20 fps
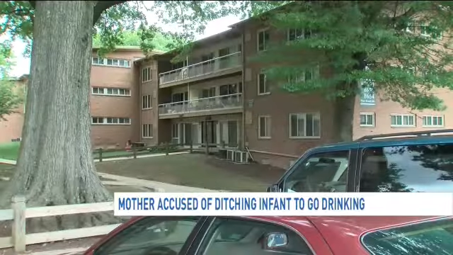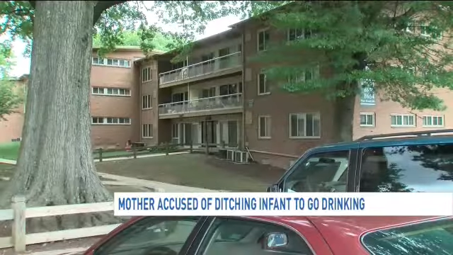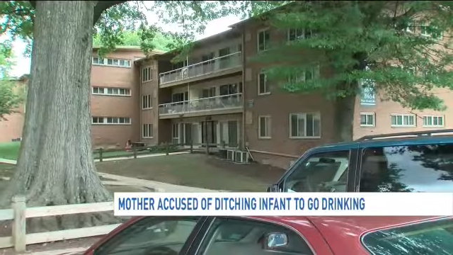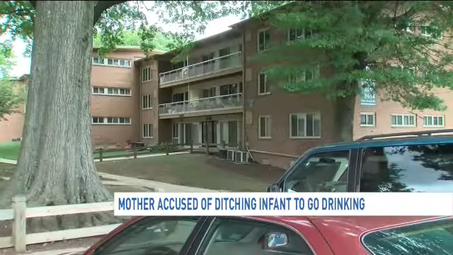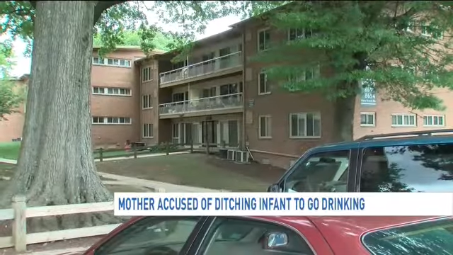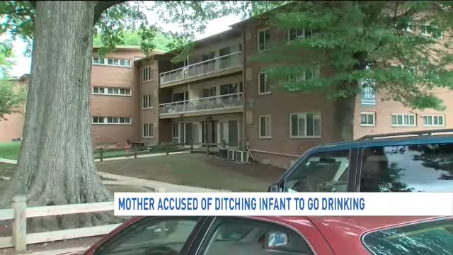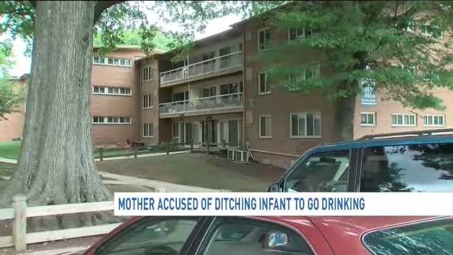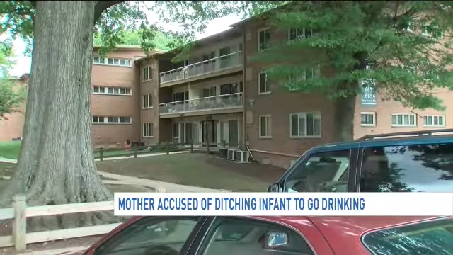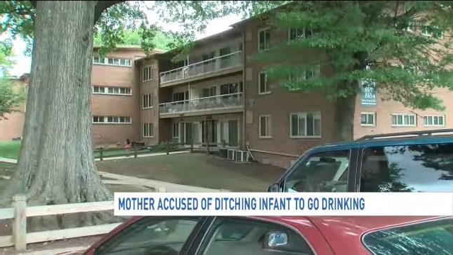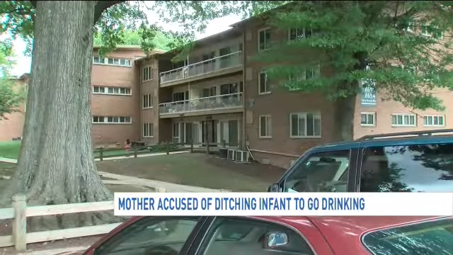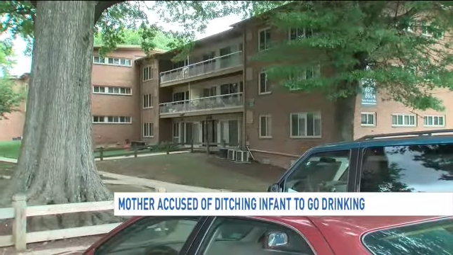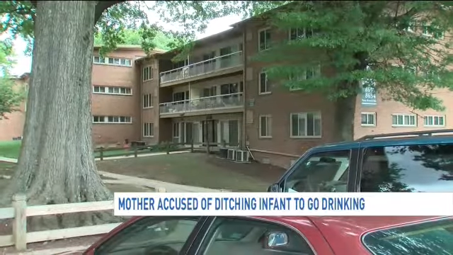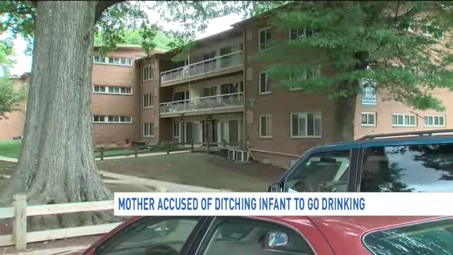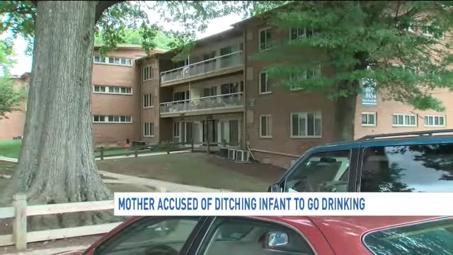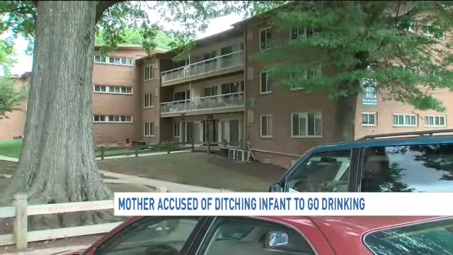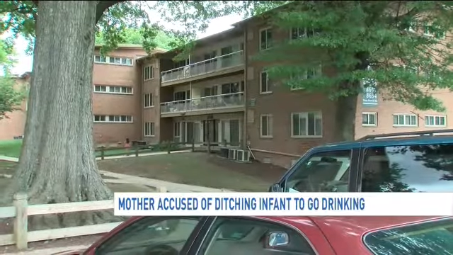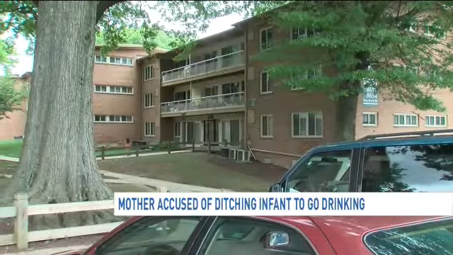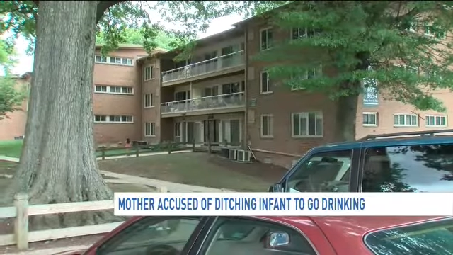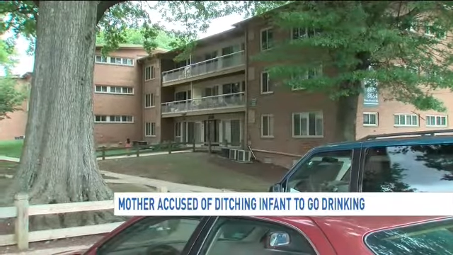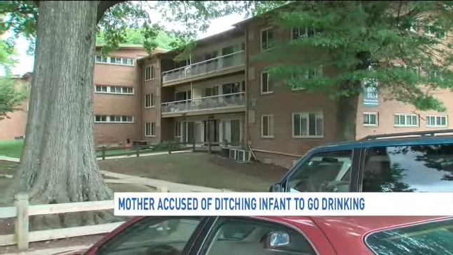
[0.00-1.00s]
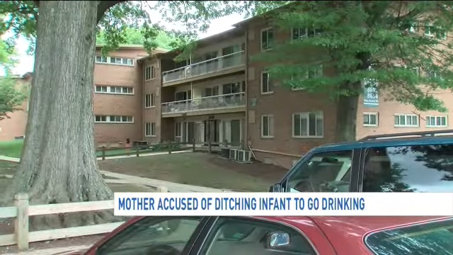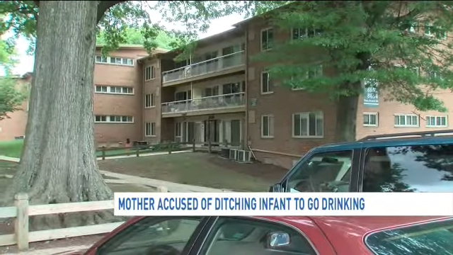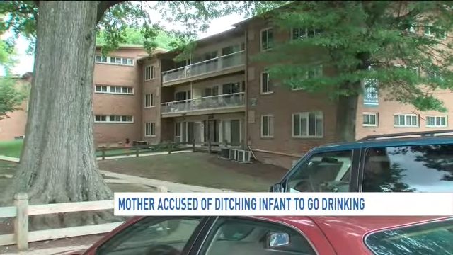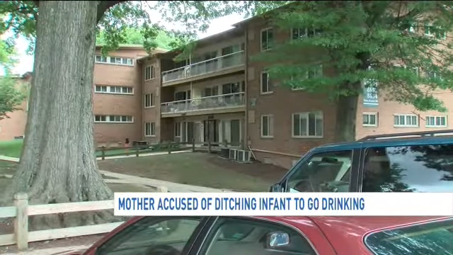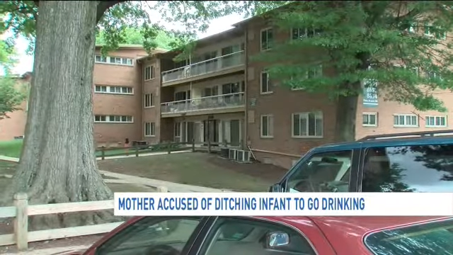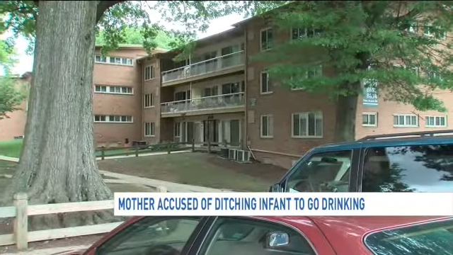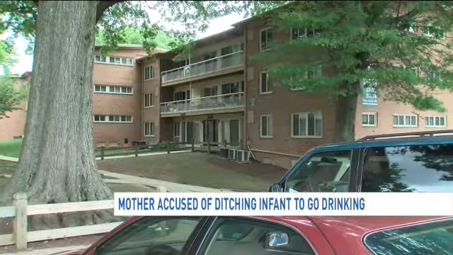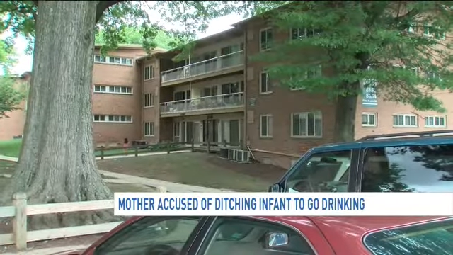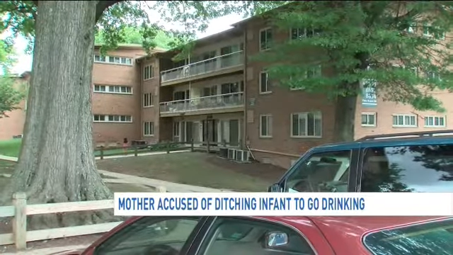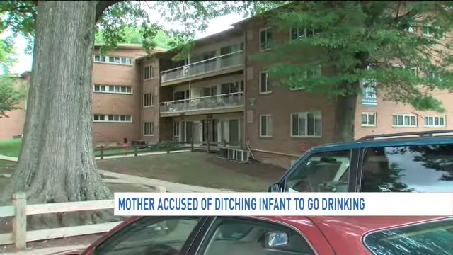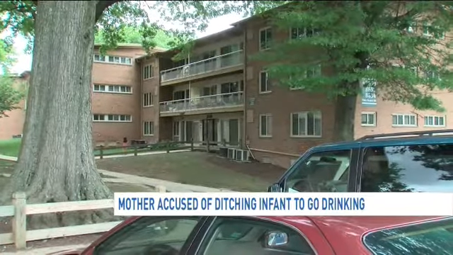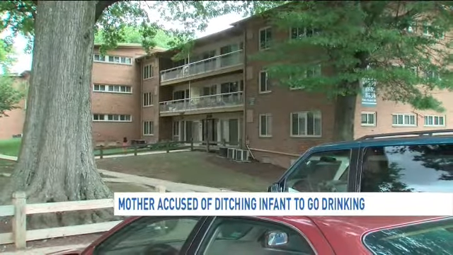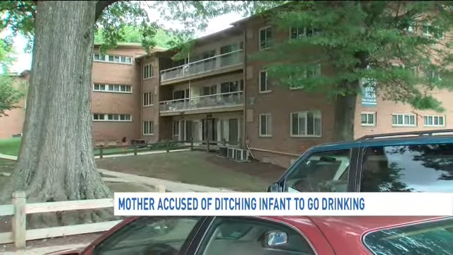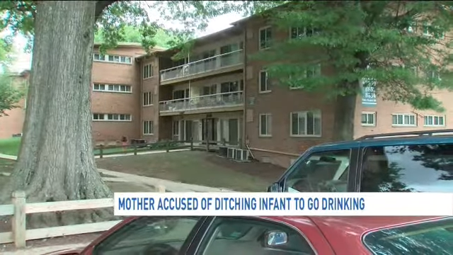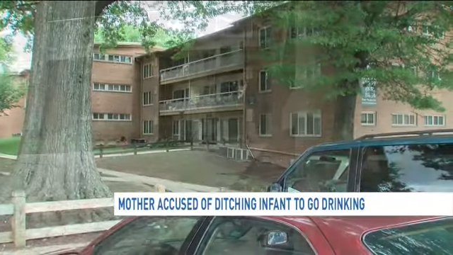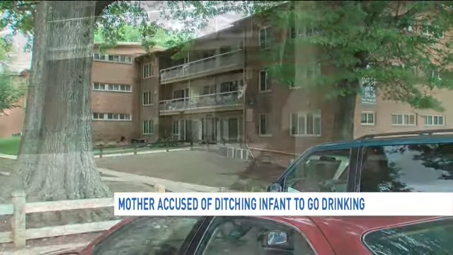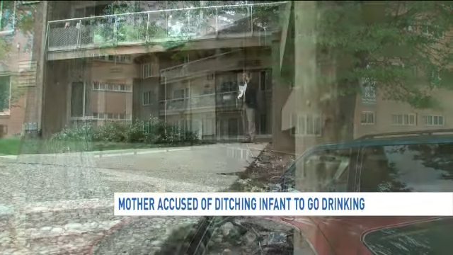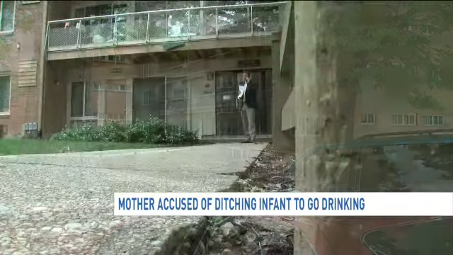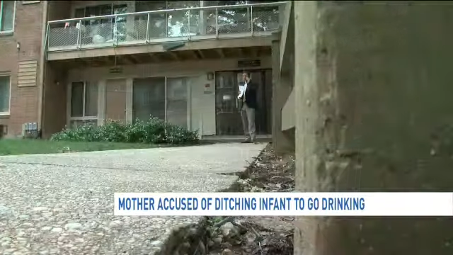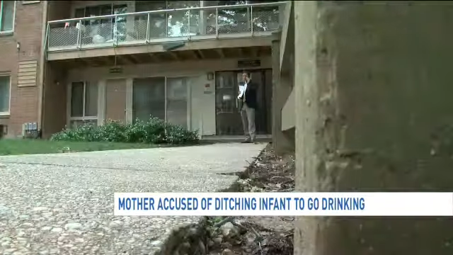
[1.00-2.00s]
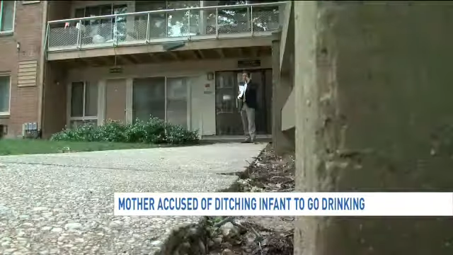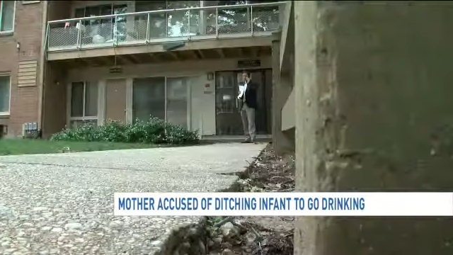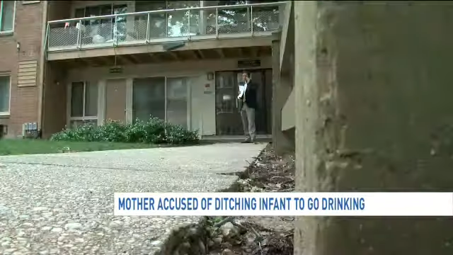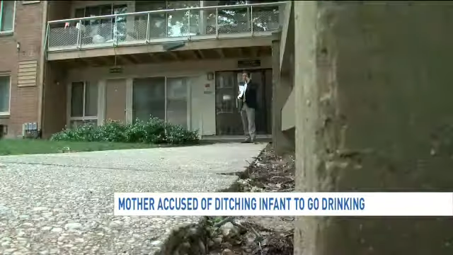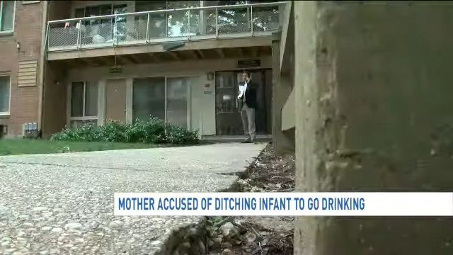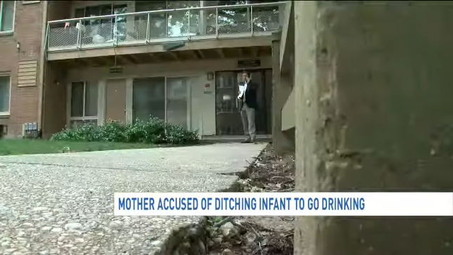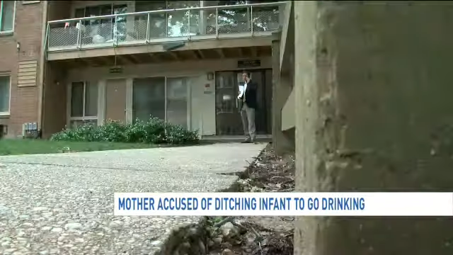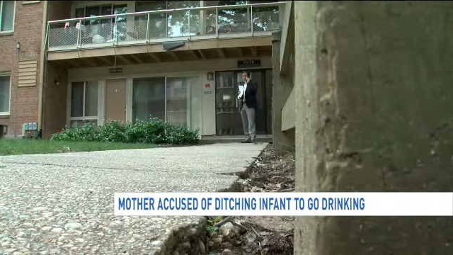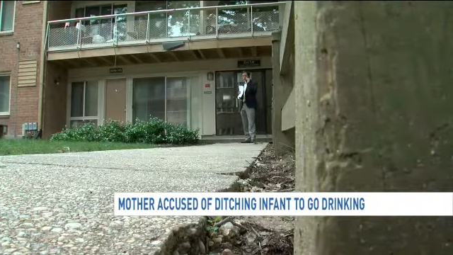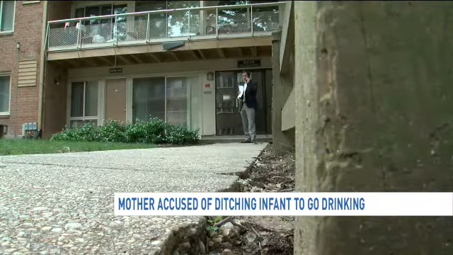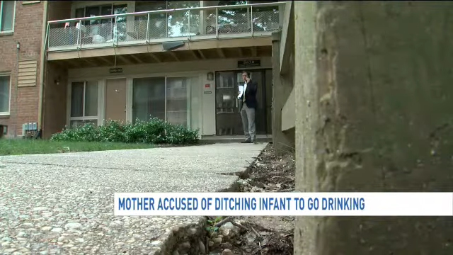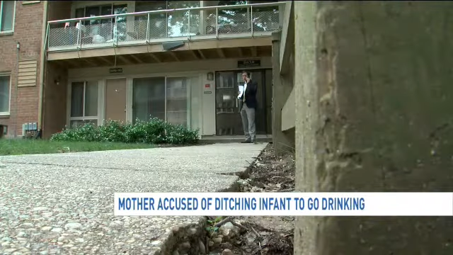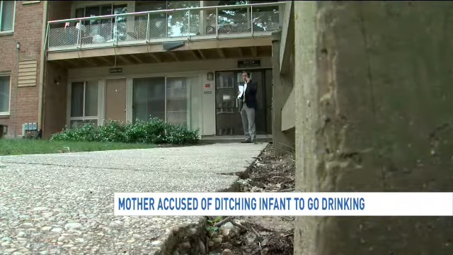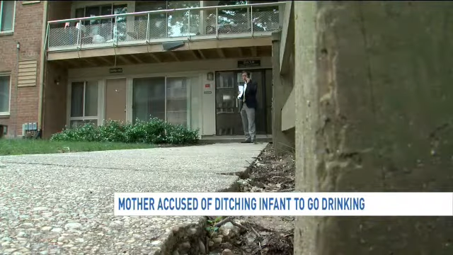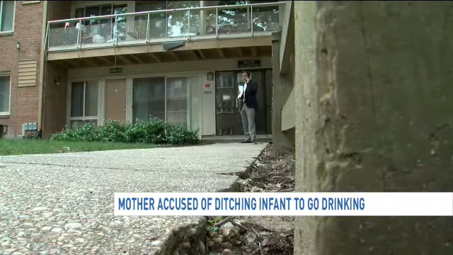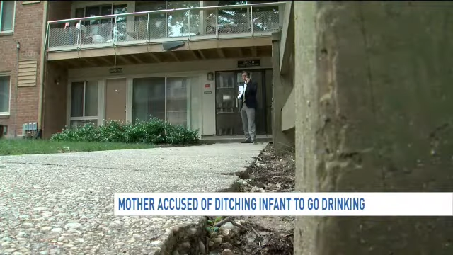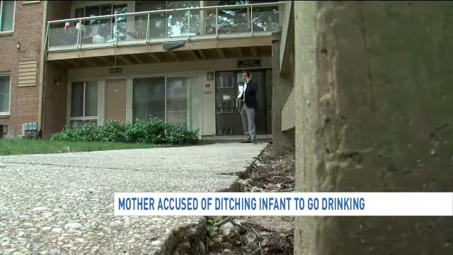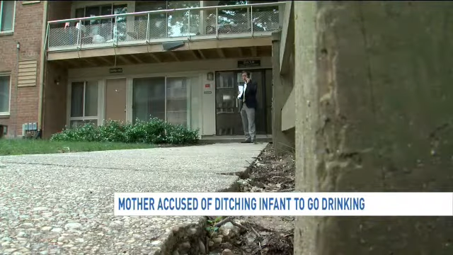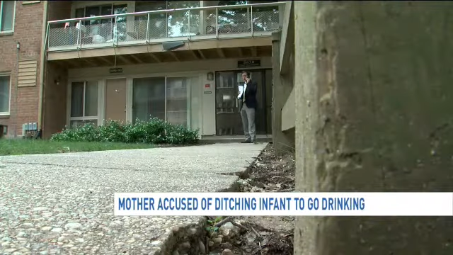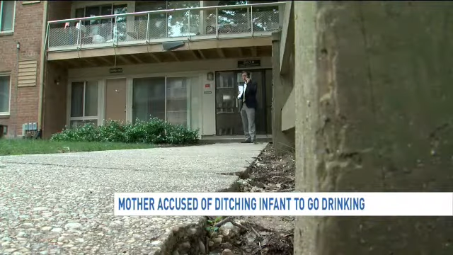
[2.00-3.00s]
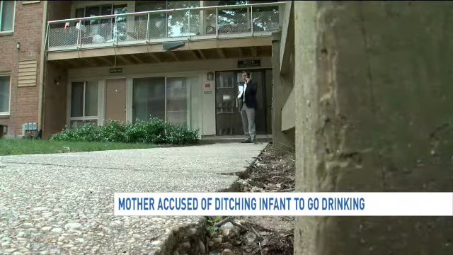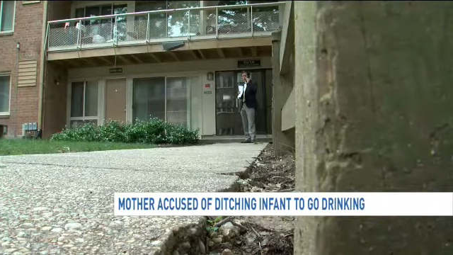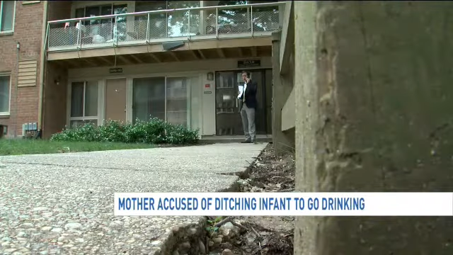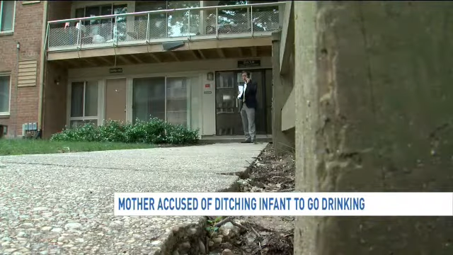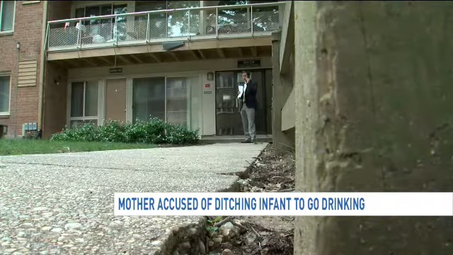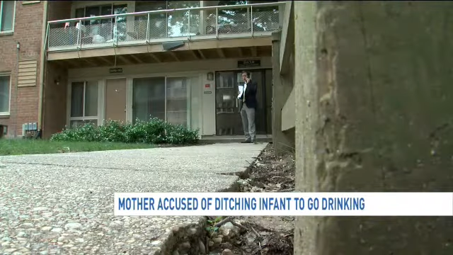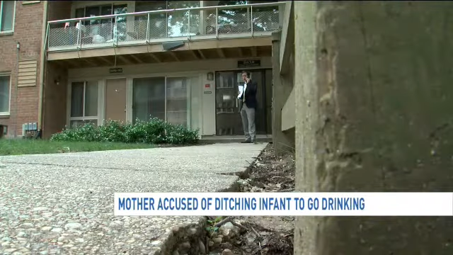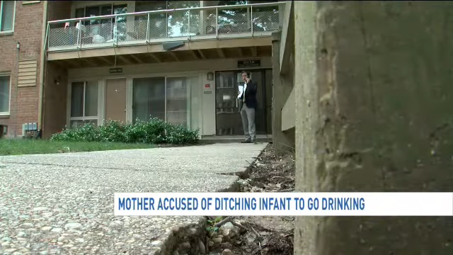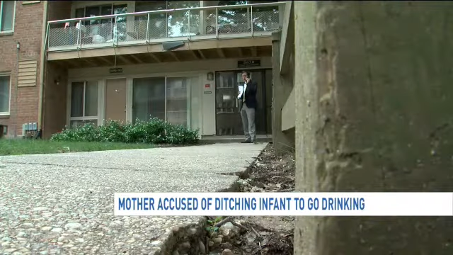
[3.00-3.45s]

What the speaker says: (no speaker visible)